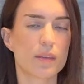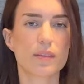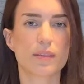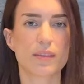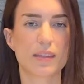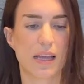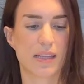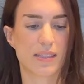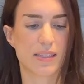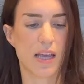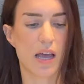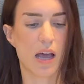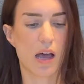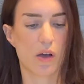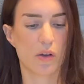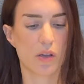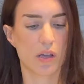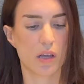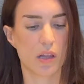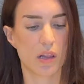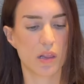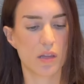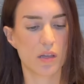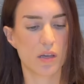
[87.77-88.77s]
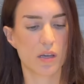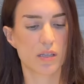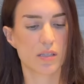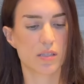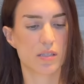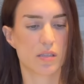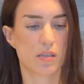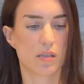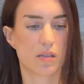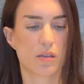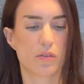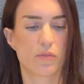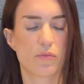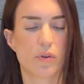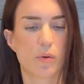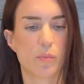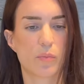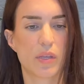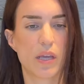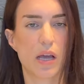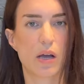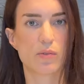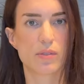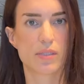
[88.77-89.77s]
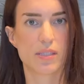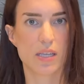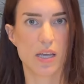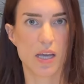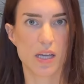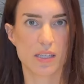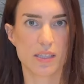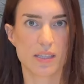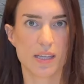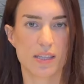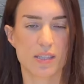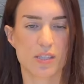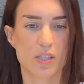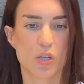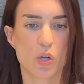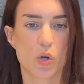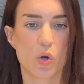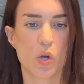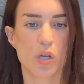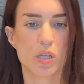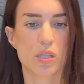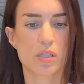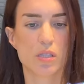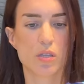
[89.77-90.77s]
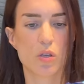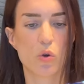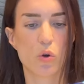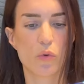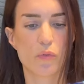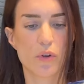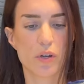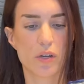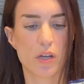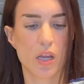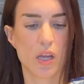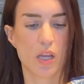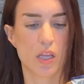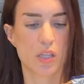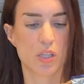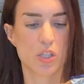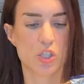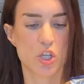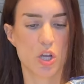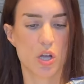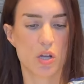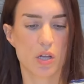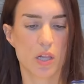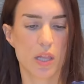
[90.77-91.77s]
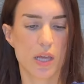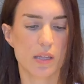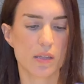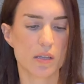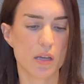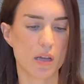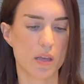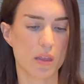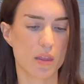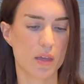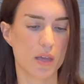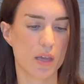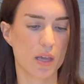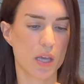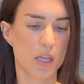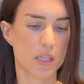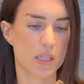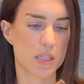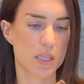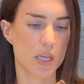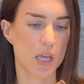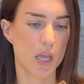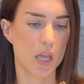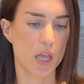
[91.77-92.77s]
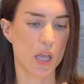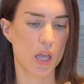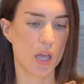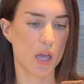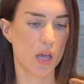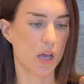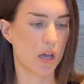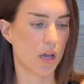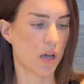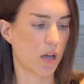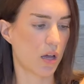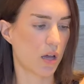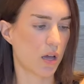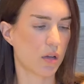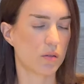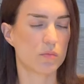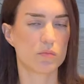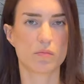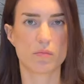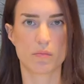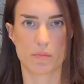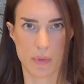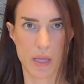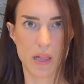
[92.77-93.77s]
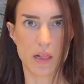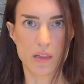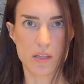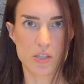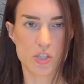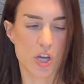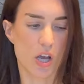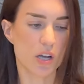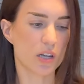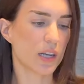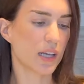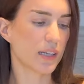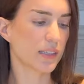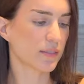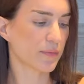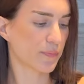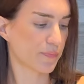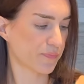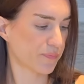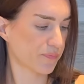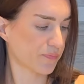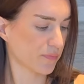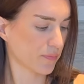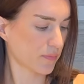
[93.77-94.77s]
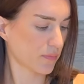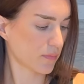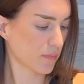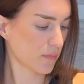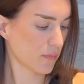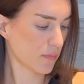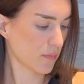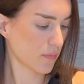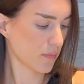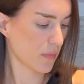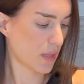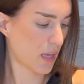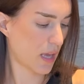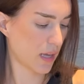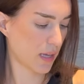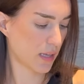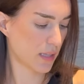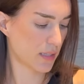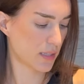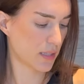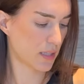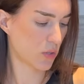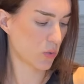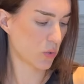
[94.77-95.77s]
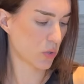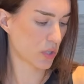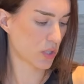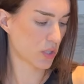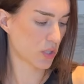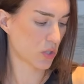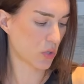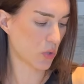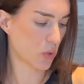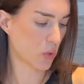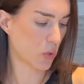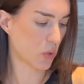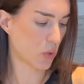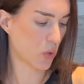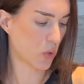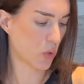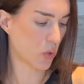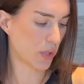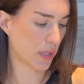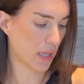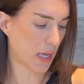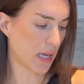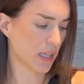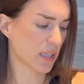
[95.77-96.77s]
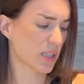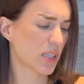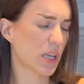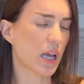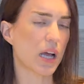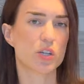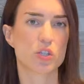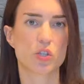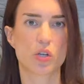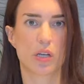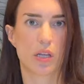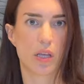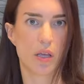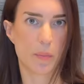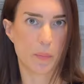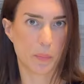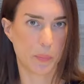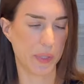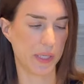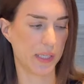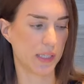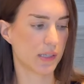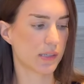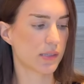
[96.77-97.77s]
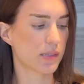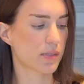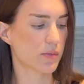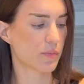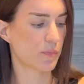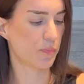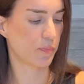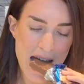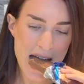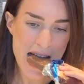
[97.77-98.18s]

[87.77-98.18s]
That's how it looks from the outside. So it's covered in chocolate. I think it's milk chocolate. I can see also nuts, actually peanuts.